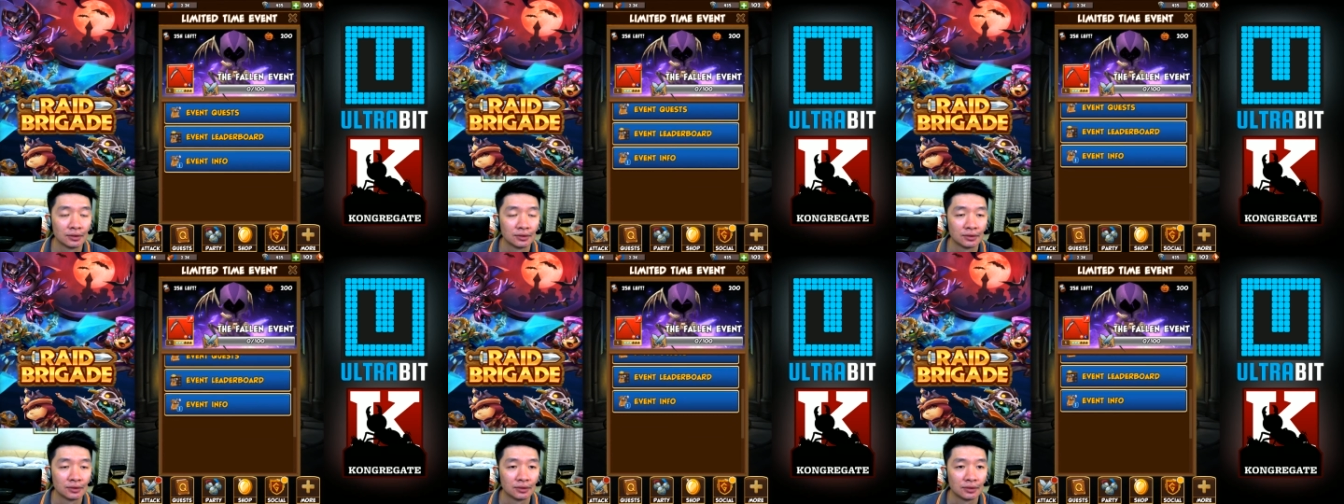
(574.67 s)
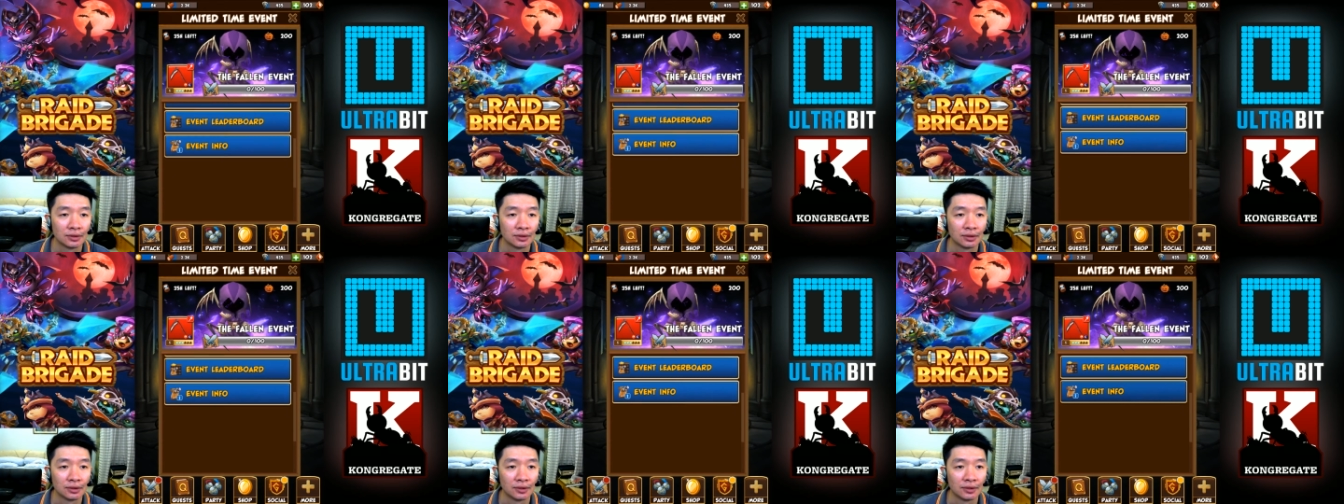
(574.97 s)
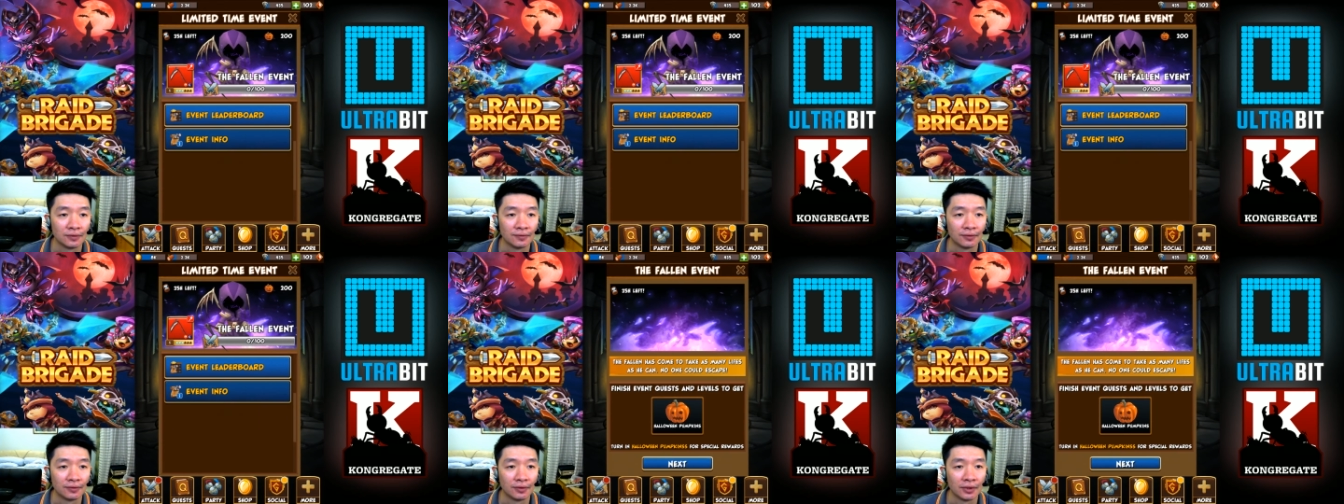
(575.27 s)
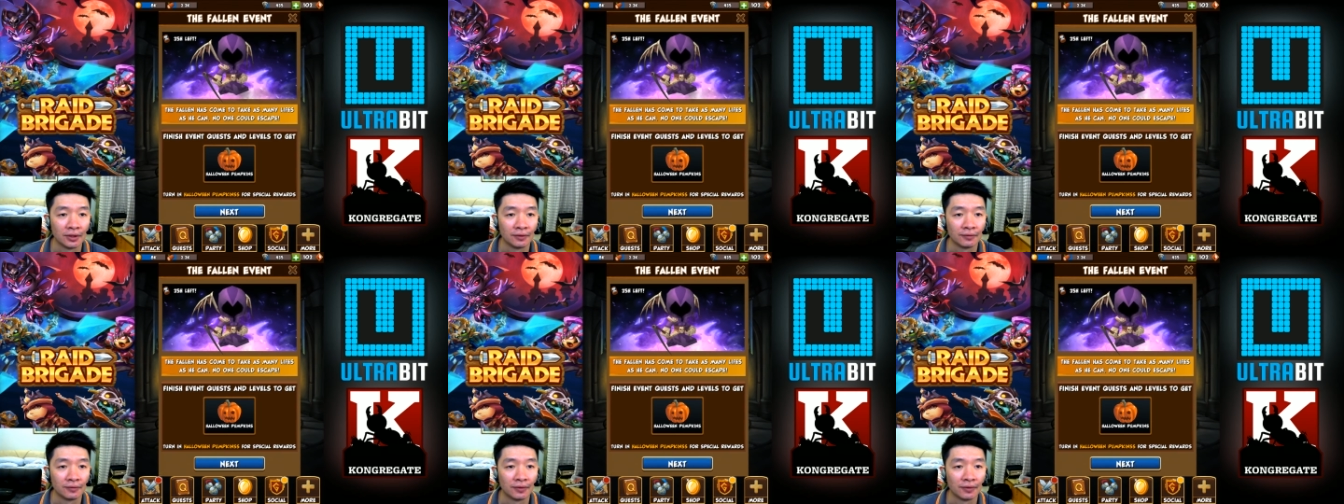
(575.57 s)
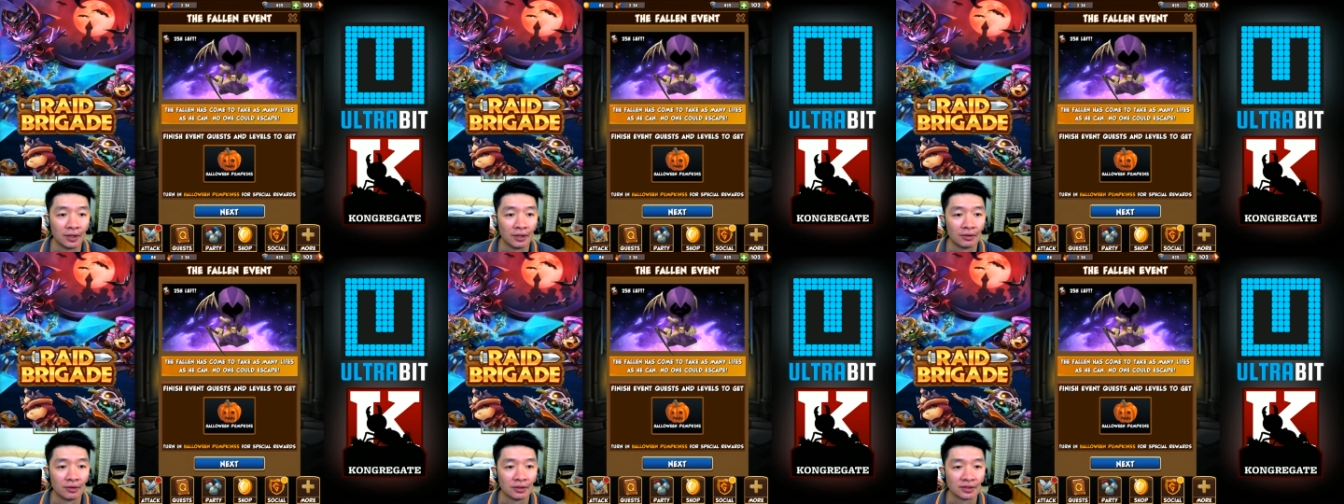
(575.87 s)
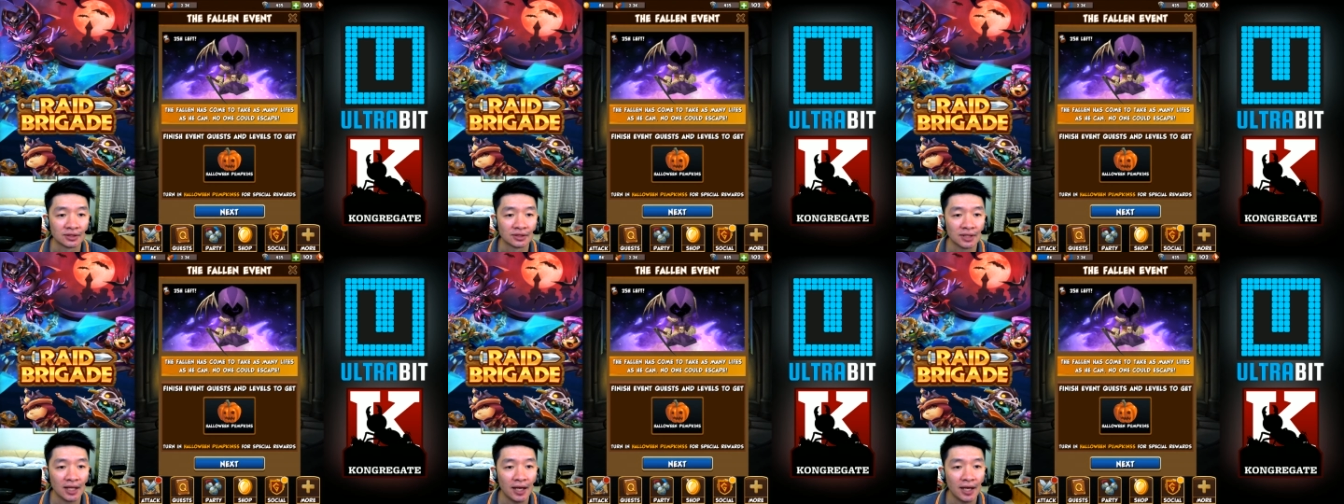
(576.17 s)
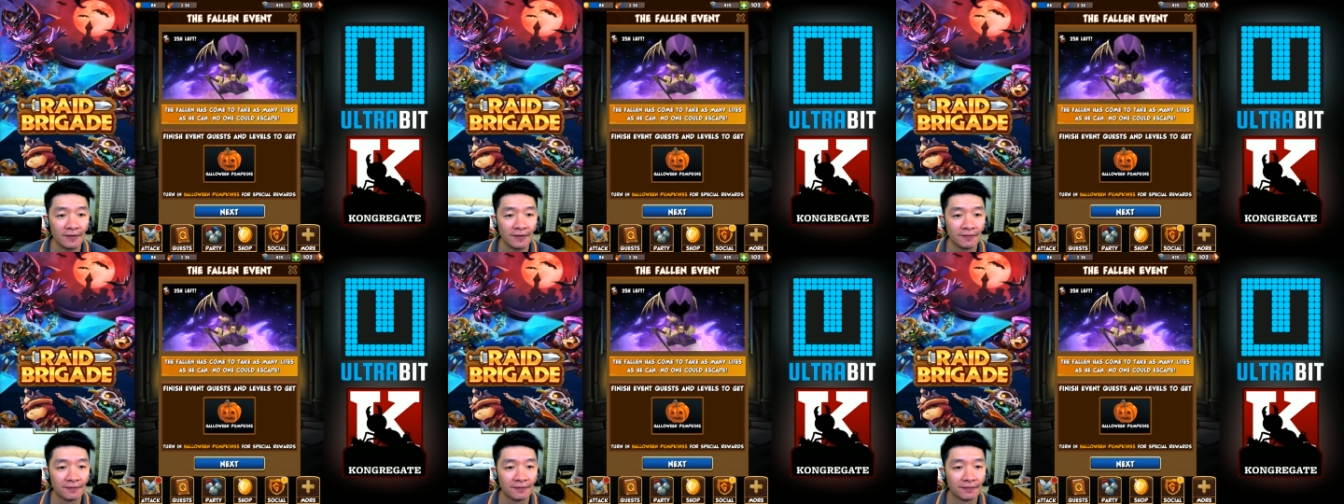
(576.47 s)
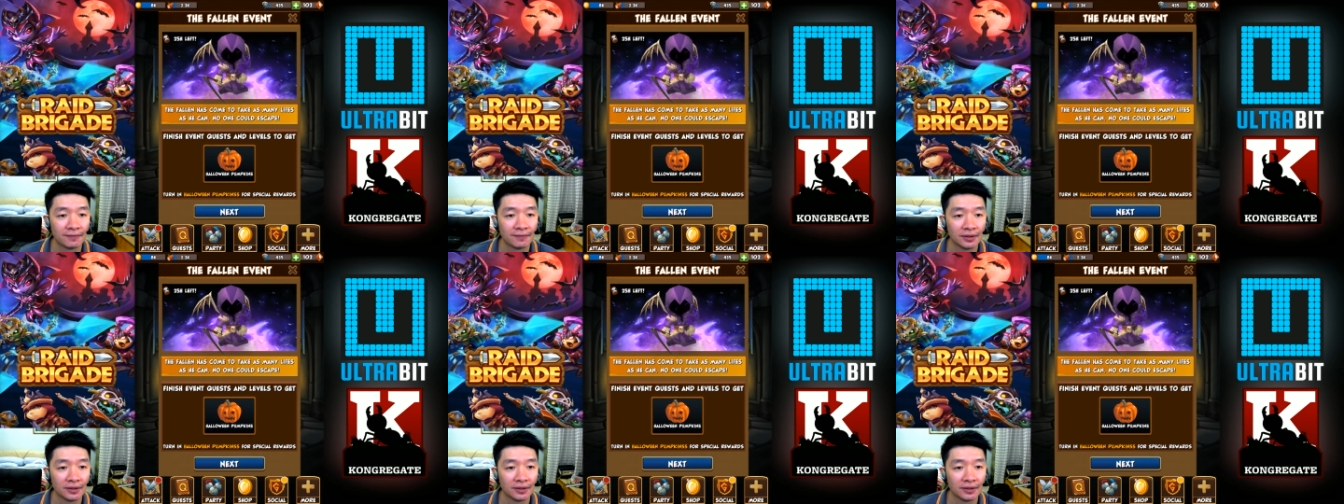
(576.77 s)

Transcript: thirty-five hours left,